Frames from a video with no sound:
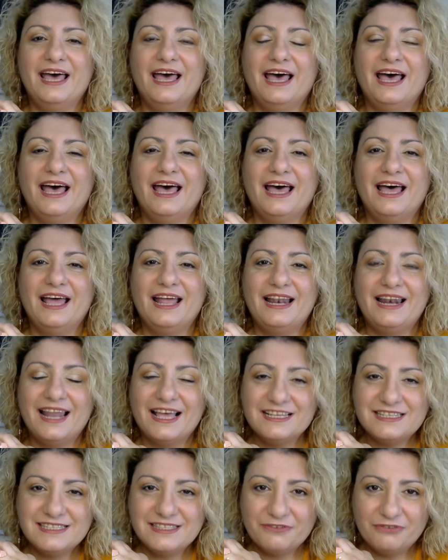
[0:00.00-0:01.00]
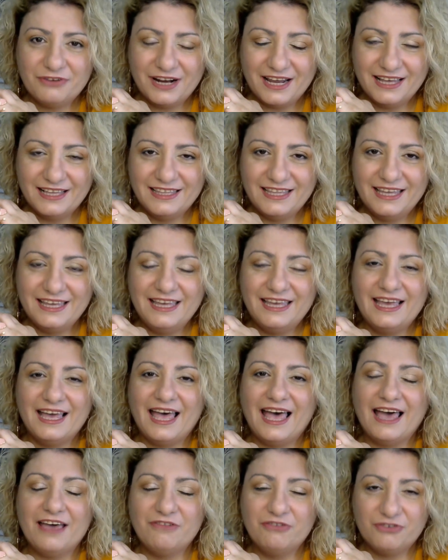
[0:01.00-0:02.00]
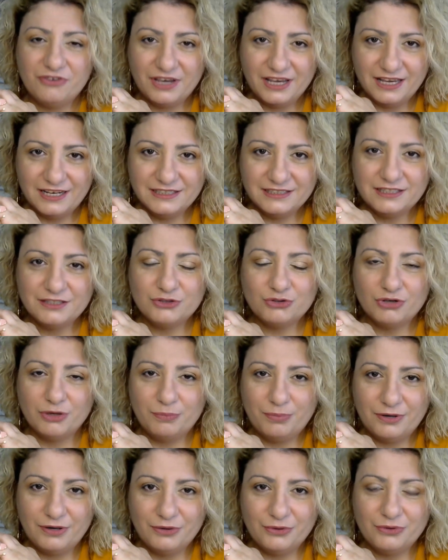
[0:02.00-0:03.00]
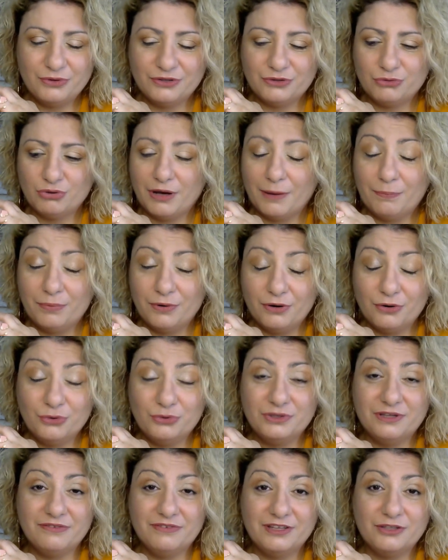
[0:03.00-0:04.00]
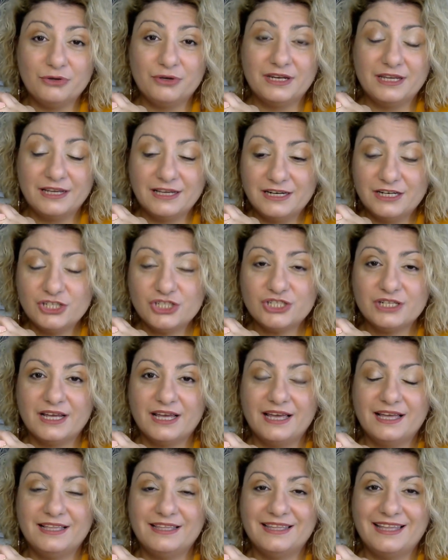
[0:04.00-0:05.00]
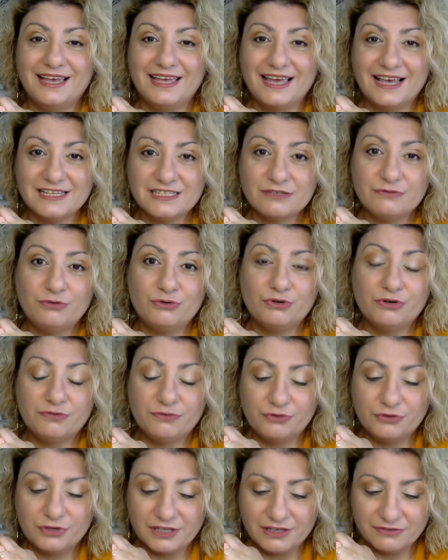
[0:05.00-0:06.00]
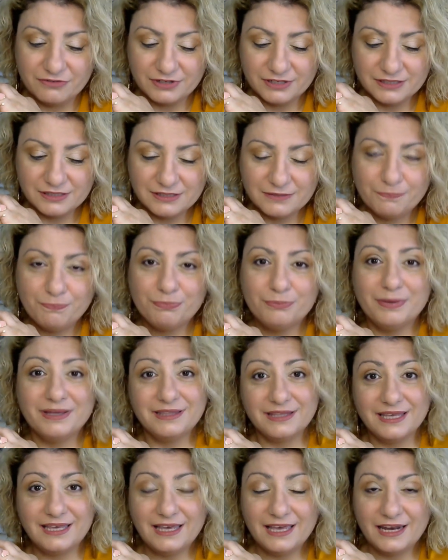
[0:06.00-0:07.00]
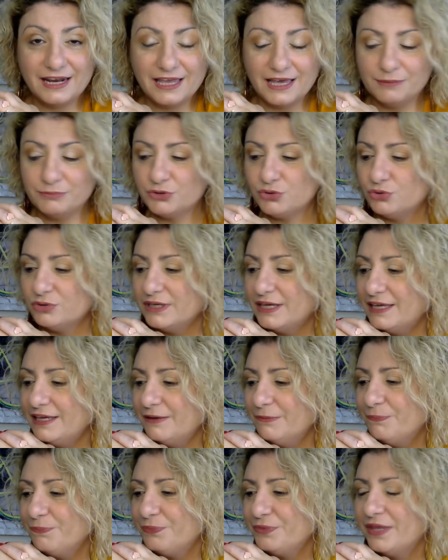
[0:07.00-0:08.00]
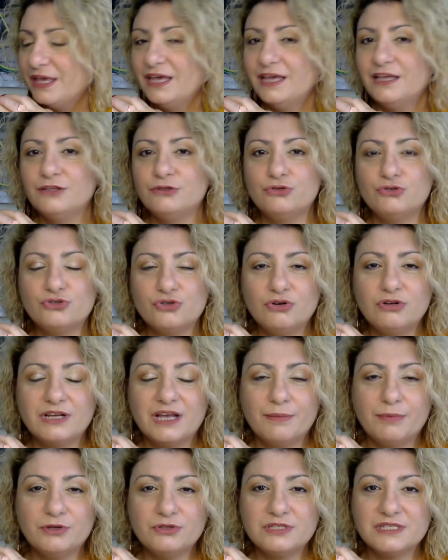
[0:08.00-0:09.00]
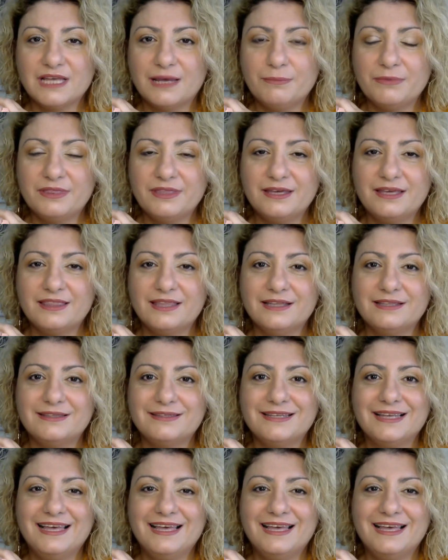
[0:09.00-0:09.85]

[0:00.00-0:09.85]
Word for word: Uh, last Friday I failed to upload, to upload a video in English and I ask for your forgiveness. But here I am today to talk about something that